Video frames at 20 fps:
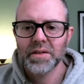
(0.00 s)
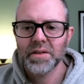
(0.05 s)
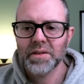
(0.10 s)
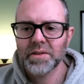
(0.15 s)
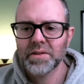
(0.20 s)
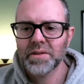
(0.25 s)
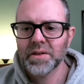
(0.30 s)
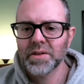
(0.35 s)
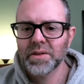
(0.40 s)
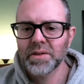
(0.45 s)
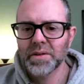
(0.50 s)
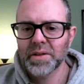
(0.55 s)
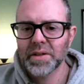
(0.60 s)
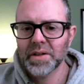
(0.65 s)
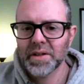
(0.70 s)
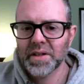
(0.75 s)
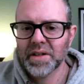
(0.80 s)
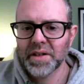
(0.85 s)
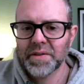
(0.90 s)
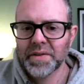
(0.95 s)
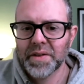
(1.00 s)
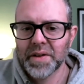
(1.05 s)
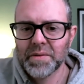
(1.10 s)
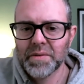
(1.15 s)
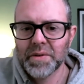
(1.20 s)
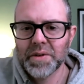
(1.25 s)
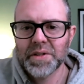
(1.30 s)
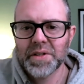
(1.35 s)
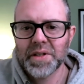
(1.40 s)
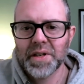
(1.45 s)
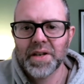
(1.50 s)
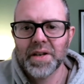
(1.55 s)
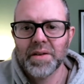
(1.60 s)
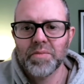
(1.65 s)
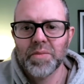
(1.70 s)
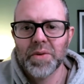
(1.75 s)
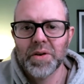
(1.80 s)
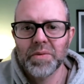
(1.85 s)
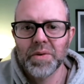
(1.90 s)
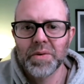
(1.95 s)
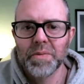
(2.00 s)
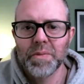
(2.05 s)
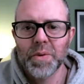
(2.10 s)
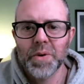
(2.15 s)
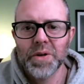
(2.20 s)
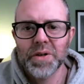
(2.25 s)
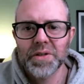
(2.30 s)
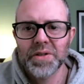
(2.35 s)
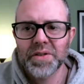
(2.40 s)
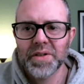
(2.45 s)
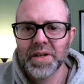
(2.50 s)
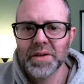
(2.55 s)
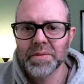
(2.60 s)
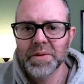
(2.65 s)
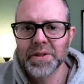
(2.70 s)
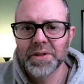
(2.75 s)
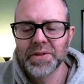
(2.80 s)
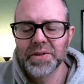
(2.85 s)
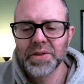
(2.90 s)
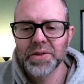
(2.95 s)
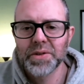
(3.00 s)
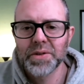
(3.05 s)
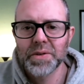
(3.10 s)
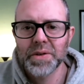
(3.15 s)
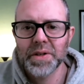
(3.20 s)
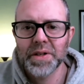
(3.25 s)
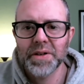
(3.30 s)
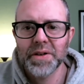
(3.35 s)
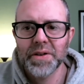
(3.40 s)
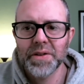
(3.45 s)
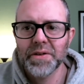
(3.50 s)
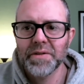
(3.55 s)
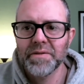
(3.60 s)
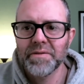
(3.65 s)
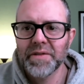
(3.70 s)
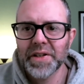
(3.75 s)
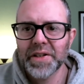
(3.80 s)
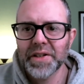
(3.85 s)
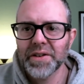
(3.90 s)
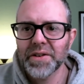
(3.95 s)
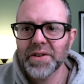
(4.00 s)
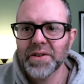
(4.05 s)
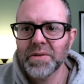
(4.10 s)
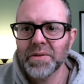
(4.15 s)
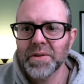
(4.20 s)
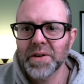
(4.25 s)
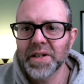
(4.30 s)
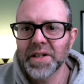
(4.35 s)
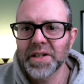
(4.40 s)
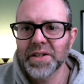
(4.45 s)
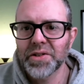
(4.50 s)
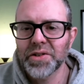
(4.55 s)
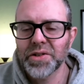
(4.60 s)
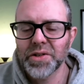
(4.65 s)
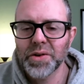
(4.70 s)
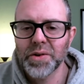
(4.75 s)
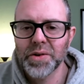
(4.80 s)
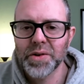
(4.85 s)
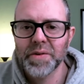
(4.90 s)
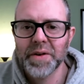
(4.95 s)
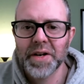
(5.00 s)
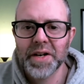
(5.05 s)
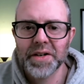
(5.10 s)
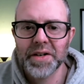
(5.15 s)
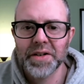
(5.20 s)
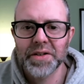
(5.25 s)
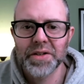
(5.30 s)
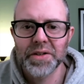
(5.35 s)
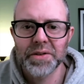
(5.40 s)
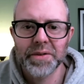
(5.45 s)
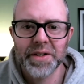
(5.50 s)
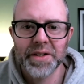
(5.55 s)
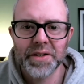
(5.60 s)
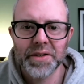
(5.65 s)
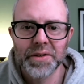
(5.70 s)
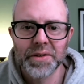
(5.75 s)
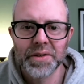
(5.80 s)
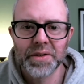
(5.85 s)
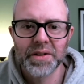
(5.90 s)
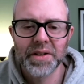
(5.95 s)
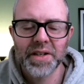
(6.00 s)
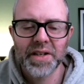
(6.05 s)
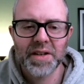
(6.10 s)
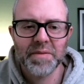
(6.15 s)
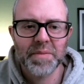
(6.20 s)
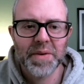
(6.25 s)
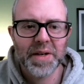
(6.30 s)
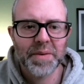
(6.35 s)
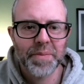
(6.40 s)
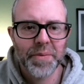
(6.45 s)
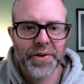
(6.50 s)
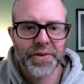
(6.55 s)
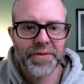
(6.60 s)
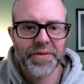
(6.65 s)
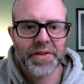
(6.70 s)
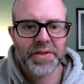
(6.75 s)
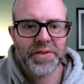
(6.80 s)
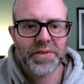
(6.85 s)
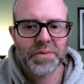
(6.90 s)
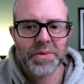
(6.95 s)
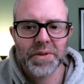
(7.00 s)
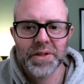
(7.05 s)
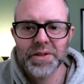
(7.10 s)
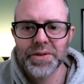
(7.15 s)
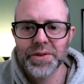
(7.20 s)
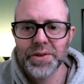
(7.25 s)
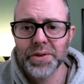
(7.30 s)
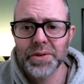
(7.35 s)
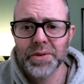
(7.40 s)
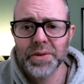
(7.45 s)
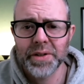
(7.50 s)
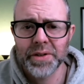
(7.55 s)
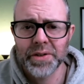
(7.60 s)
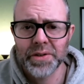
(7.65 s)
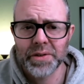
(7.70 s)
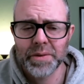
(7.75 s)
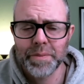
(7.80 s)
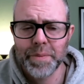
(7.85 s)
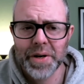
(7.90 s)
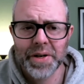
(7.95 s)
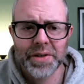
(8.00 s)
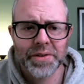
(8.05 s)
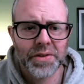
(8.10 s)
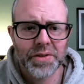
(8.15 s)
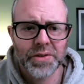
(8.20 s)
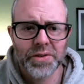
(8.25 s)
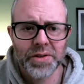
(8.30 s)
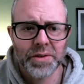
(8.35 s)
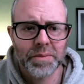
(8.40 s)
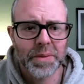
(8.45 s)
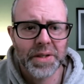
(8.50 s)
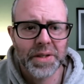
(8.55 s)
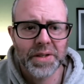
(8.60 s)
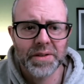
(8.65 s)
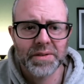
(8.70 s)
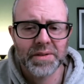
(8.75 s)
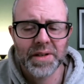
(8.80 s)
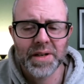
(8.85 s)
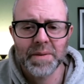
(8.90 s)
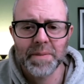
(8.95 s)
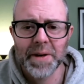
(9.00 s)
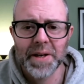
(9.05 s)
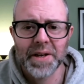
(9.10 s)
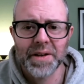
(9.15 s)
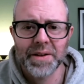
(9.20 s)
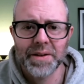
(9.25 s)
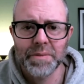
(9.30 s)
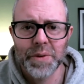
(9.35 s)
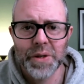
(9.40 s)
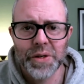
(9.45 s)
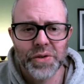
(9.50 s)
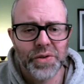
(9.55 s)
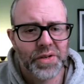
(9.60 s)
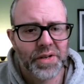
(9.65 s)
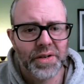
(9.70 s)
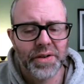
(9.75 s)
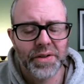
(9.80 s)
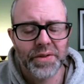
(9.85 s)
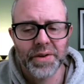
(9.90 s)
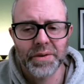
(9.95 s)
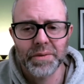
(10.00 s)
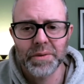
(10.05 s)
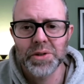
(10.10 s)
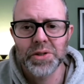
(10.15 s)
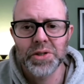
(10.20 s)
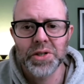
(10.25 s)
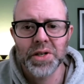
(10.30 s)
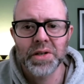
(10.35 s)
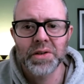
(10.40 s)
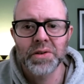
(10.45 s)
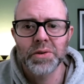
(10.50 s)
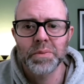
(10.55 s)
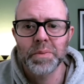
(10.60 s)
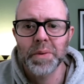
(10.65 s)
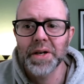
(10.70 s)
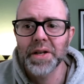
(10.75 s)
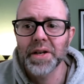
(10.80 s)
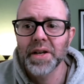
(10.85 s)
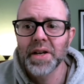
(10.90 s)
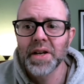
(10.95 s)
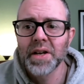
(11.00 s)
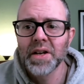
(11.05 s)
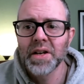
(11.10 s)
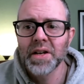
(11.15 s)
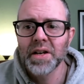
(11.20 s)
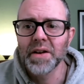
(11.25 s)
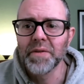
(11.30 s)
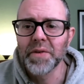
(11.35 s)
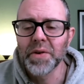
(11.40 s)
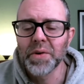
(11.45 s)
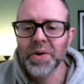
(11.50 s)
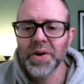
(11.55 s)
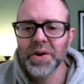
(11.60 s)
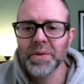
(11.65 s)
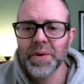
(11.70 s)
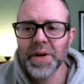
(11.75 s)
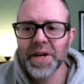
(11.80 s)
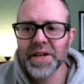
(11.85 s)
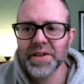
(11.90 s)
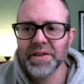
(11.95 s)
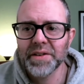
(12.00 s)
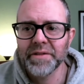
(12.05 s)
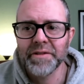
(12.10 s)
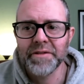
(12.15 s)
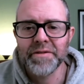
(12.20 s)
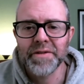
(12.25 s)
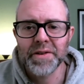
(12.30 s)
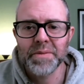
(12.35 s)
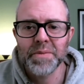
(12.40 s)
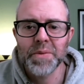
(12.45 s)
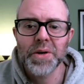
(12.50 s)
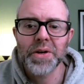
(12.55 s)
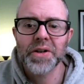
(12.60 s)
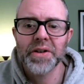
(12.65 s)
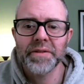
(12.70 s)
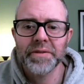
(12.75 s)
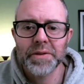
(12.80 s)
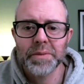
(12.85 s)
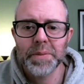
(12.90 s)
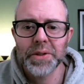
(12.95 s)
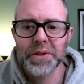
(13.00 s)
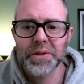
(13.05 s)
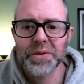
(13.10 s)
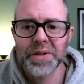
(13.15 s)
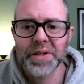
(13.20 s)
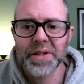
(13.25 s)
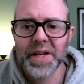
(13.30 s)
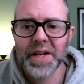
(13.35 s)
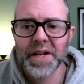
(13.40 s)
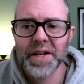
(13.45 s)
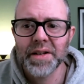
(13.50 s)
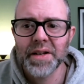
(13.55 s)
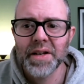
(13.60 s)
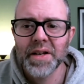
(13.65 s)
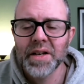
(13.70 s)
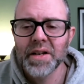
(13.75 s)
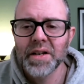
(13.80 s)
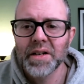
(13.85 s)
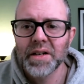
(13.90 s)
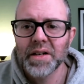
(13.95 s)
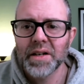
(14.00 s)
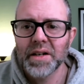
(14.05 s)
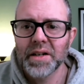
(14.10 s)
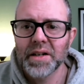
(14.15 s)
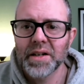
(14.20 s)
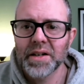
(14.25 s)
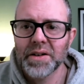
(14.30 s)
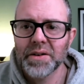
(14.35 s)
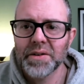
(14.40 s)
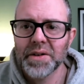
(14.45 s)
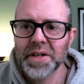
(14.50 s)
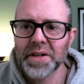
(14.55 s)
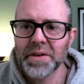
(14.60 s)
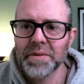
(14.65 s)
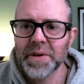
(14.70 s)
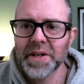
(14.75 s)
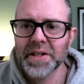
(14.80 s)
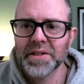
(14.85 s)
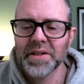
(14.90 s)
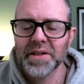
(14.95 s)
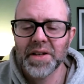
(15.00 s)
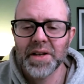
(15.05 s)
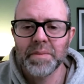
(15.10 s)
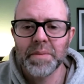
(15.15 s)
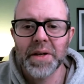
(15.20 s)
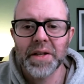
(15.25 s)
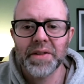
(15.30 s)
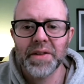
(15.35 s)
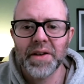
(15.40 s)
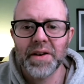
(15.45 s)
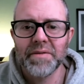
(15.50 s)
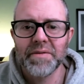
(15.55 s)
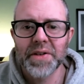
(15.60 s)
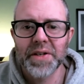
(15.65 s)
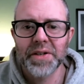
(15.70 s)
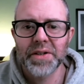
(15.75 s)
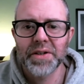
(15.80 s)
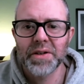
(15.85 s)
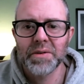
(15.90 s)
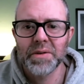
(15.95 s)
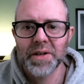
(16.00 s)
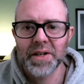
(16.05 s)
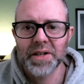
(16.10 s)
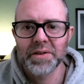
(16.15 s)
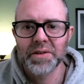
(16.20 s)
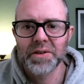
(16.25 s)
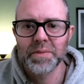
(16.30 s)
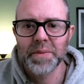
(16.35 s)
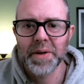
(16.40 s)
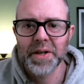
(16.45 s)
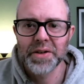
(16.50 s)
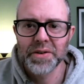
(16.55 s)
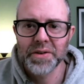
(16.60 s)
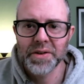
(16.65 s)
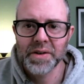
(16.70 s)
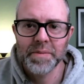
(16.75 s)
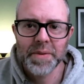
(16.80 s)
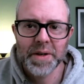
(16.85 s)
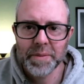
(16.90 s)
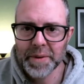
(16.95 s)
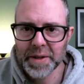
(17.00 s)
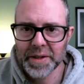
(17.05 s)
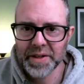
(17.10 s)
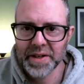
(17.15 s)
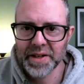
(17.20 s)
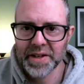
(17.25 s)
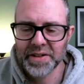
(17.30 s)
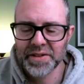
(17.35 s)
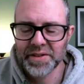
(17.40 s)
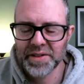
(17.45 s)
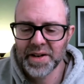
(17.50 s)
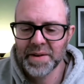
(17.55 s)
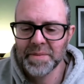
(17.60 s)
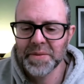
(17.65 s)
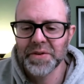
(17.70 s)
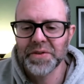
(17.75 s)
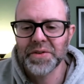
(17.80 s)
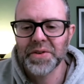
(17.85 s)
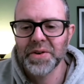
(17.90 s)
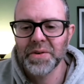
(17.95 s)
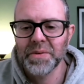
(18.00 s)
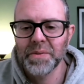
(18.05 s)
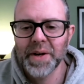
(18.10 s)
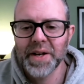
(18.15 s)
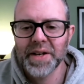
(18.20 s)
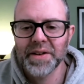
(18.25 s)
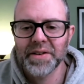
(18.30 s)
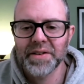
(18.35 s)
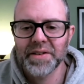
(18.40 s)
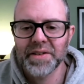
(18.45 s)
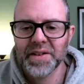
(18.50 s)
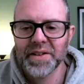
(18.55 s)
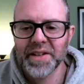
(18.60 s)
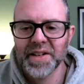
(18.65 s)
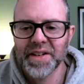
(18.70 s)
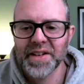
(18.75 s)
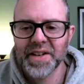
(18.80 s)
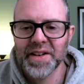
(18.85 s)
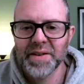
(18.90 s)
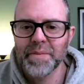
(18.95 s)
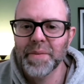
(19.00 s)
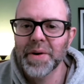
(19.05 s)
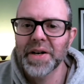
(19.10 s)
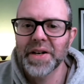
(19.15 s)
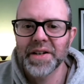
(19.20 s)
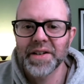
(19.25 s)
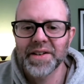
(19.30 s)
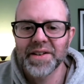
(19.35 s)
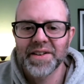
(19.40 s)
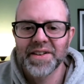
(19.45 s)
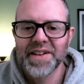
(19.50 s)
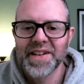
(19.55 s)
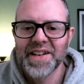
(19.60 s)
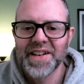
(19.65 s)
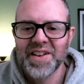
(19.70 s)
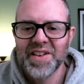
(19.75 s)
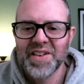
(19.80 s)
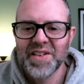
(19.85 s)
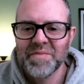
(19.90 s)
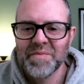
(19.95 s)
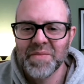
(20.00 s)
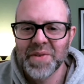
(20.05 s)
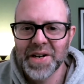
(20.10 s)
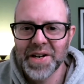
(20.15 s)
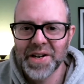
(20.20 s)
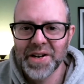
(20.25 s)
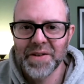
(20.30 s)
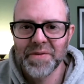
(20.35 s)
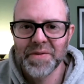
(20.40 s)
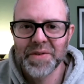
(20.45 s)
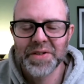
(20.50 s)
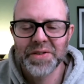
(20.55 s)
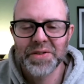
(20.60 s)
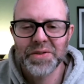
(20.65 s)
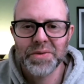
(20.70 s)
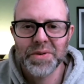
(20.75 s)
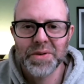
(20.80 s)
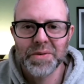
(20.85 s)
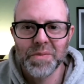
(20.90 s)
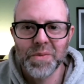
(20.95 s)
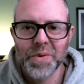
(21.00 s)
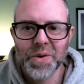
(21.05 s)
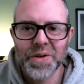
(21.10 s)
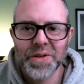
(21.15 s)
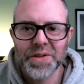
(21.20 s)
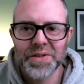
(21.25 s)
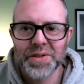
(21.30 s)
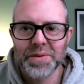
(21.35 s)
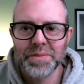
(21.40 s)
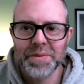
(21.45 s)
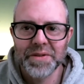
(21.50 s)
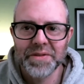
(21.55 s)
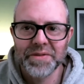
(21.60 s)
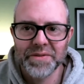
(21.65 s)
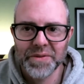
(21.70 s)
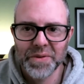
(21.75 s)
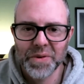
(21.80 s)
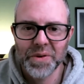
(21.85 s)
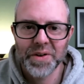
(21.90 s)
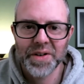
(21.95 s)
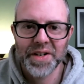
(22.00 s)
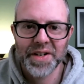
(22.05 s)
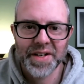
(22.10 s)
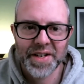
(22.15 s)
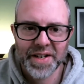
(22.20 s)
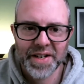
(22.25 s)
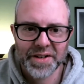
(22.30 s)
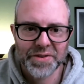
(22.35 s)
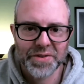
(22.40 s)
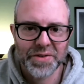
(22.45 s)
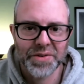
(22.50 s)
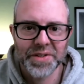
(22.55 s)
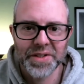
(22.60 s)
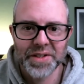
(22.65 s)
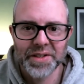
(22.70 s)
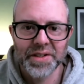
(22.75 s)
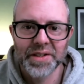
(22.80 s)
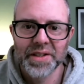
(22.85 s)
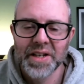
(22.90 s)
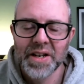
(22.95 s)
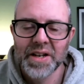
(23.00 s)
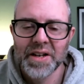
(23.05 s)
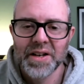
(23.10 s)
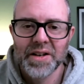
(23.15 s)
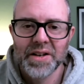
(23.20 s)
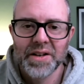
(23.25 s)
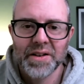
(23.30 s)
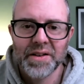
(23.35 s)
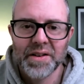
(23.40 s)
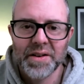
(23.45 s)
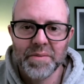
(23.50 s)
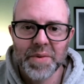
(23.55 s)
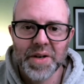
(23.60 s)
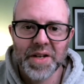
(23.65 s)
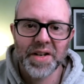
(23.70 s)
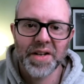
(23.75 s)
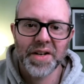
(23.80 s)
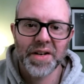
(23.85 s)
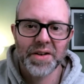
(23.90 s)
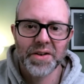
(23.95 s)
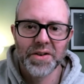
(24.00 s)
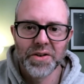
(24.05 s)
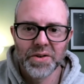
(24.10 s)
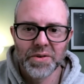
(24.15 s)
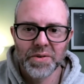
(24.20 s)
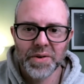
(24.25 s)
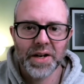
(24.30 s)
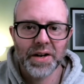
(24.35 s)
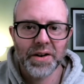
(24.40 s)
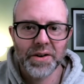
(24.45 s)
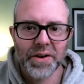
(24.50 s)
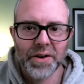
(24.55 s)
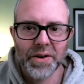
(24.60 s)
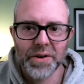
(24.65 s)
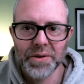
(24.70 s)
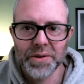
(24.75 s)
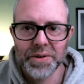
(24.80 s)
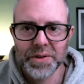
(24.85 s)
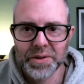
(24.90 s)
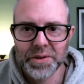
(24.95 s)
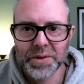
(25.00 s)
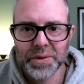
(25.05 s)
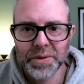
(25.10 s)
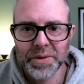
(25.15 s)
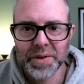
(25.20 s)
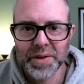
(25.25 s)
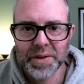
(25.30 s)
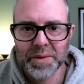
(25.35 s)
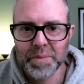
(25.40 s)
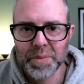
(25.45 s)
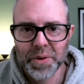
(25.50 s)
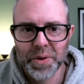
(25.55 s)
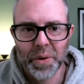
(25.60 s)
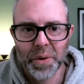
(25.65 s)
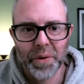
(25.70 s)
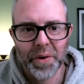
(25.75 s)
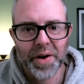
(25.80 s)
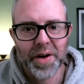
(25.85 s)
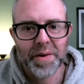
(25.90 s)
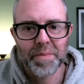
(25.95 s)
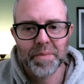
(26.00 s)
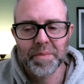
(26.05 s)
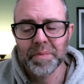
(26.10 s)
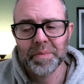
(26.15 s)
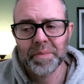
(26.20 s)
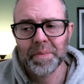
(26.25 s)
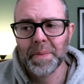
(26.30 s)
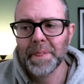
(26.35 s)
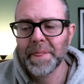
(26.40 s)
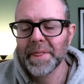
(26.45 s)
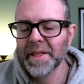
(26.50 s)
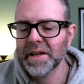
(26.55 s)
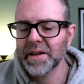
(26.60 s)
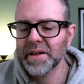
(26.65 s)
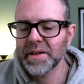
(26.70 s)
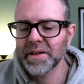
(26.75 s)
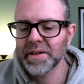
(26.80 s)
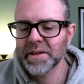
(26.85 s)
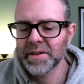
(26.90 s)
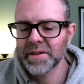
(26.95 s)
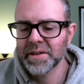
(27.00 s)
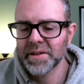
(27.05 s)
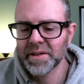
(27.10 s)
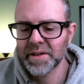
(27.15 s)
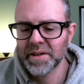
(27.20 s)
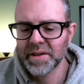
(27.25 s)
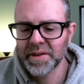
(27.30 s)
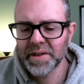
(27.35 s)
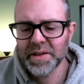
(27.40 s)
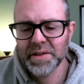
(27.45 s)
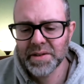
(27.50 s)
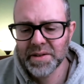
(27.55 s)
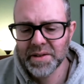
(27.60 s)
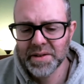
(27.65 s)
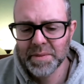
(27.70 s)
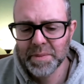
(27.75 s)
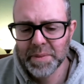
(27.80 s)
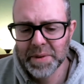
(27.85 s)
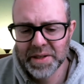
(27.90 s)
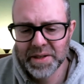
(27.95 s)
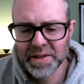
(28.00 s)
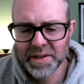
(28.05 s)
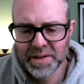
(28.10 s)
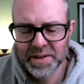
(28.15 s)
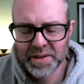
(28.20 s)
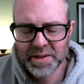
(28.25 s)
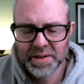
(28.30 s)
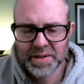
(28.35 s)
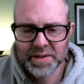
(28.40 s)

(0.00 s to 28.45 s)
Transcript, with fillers: So I think once I get my rewards, I will do another video where I show you how to do it. You can look at my previous one too. It, the process should be the same. I can't imagine anything will change, but if you want to wait, if you feel more comfortable doing that, uh, go ahead and wait till I make that video where I do my new commitment. Like I said, I'm just going to wait till I get my my governance rewards before I actually commit any new algo to the program and uh, I think it's going to be,